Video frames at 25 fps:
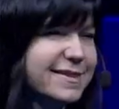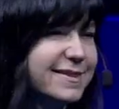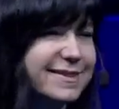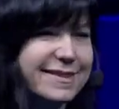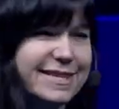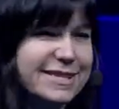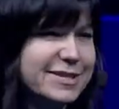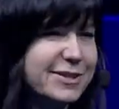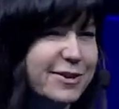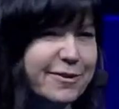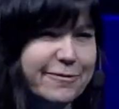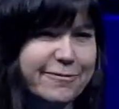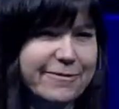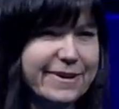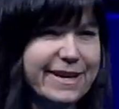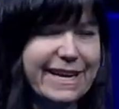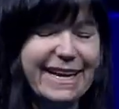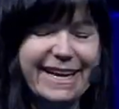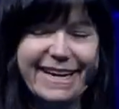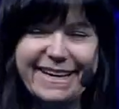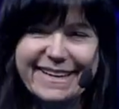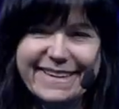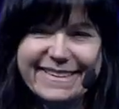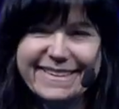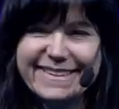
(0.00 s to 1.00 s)
These aren't
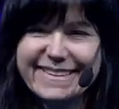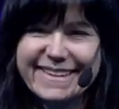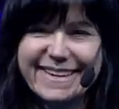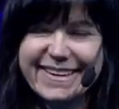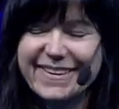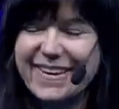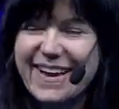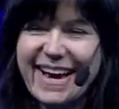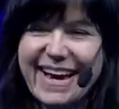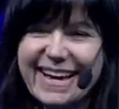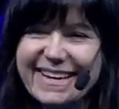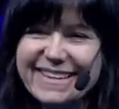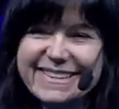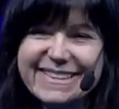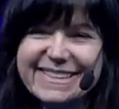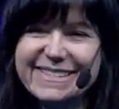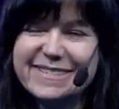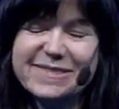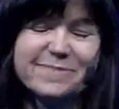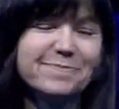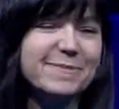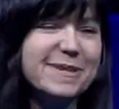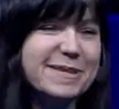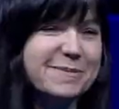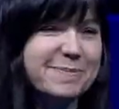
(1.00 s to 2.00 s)
funny. Okay,
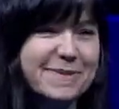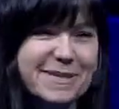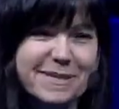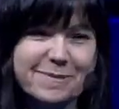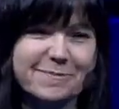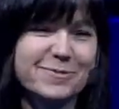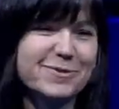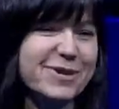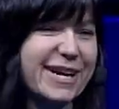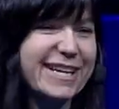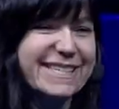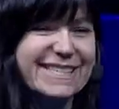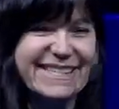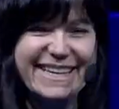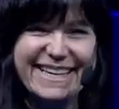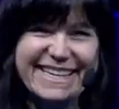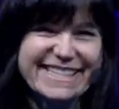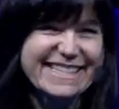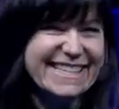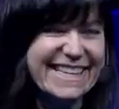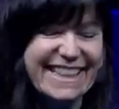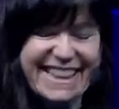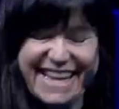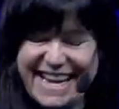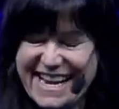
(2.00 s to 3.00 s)
this must be some
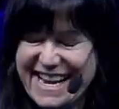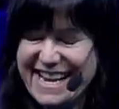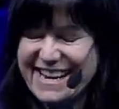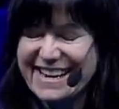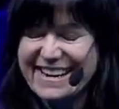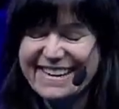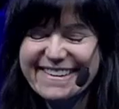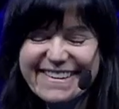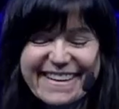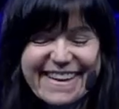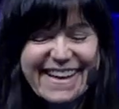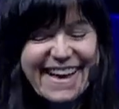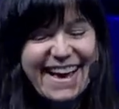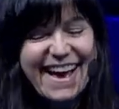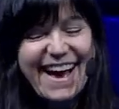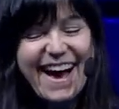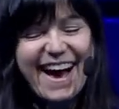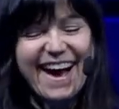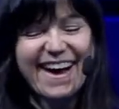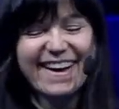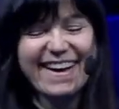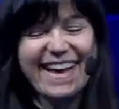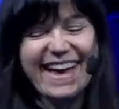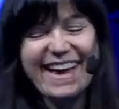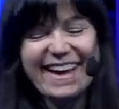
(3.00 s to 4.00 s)
translation thing here.
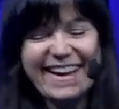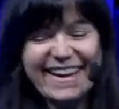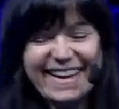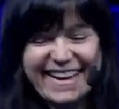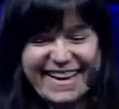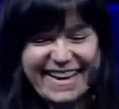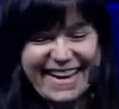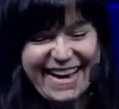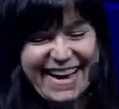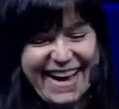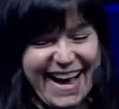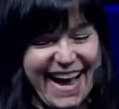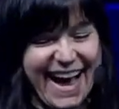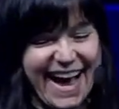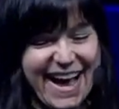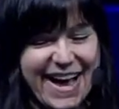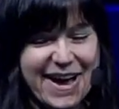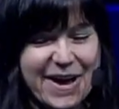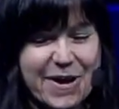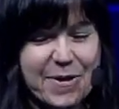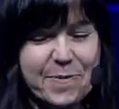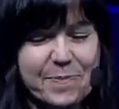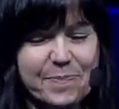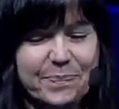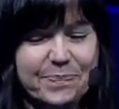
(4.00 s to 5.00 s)
Okay,
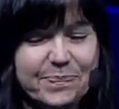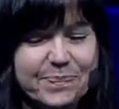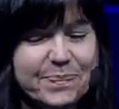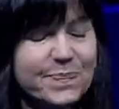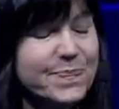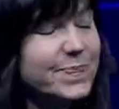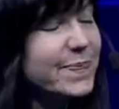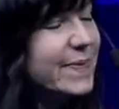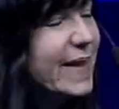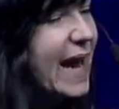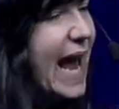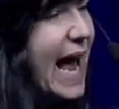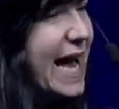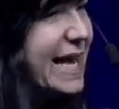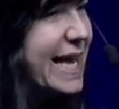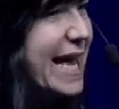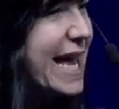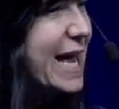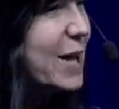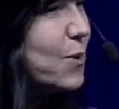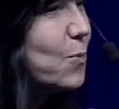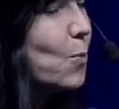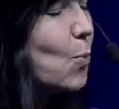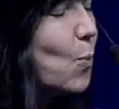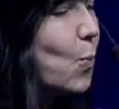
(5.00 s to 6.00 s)

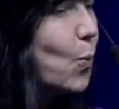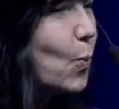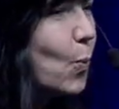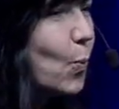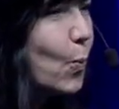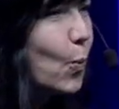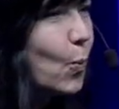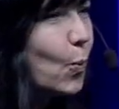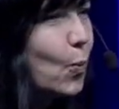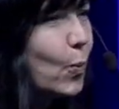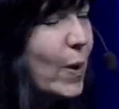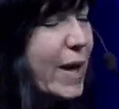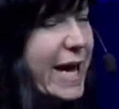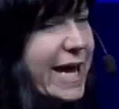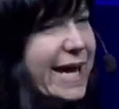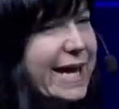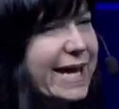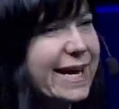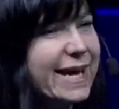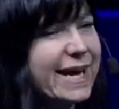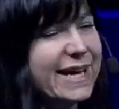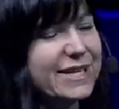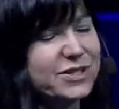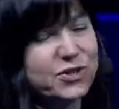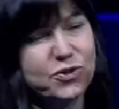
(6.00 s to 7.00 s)
again,
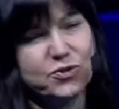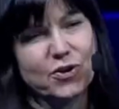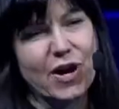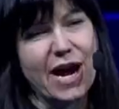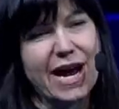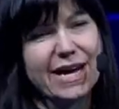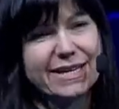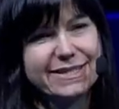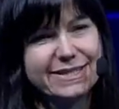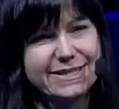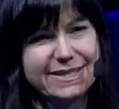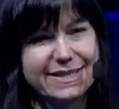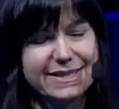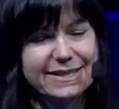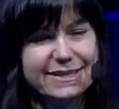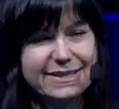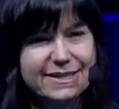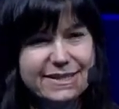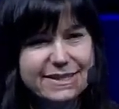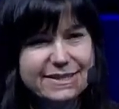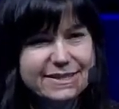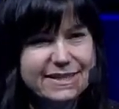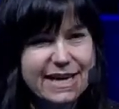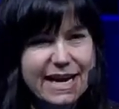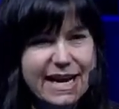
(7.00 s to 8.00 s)
we
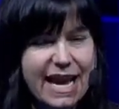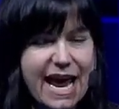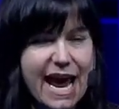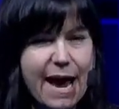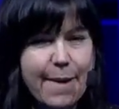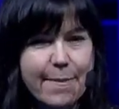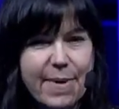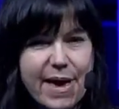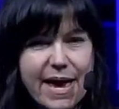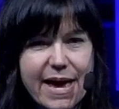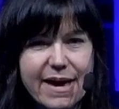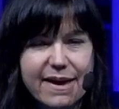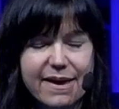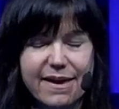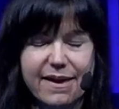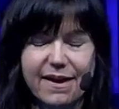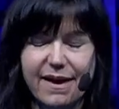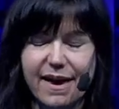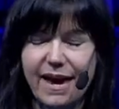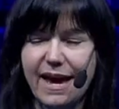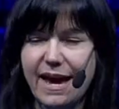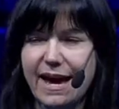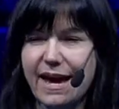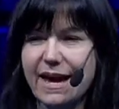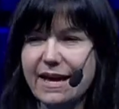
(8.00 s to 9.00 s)
extracted dynamic
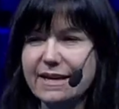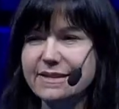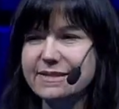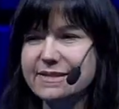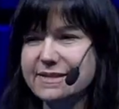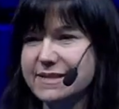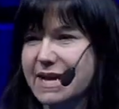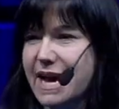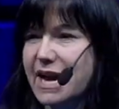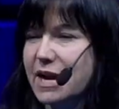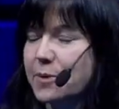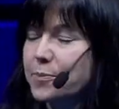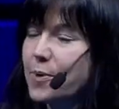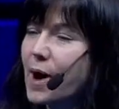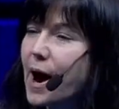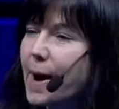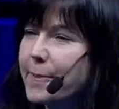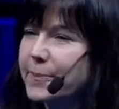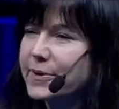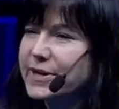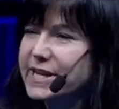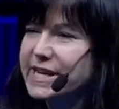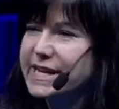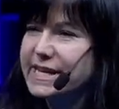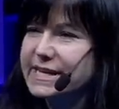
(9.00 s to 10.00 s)
and static
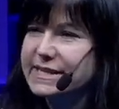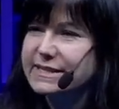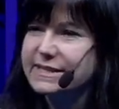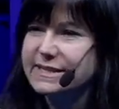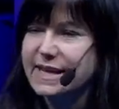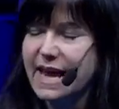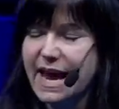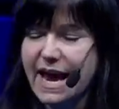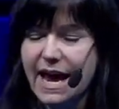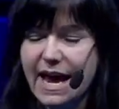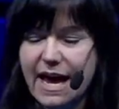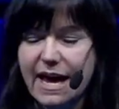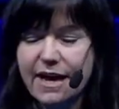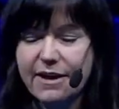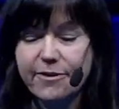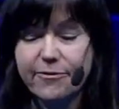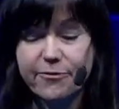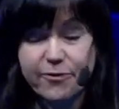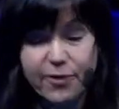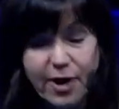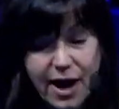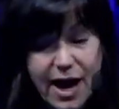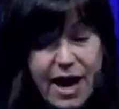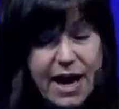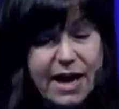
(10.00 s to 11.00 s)
properties, and
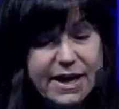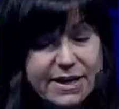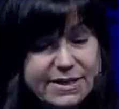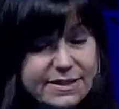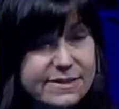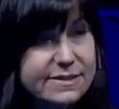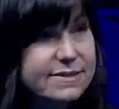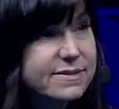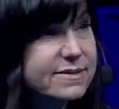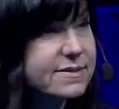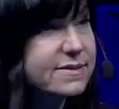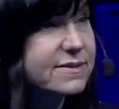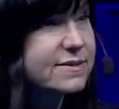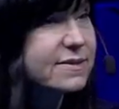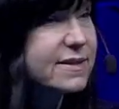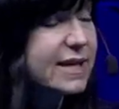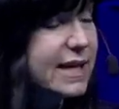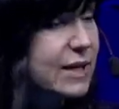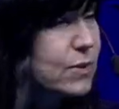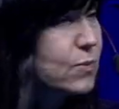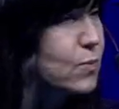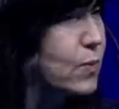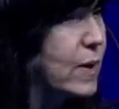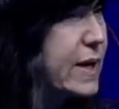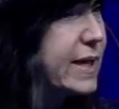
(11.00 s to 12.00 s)
for us,
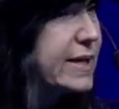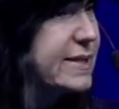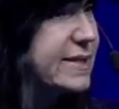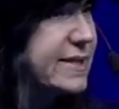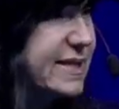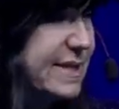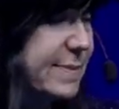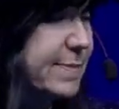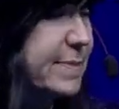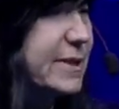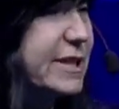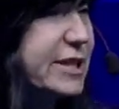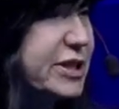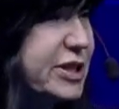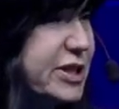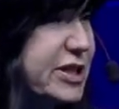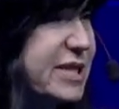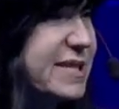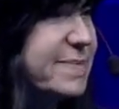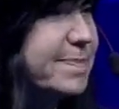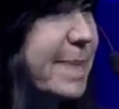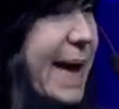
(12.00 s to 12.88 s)
it was the malicious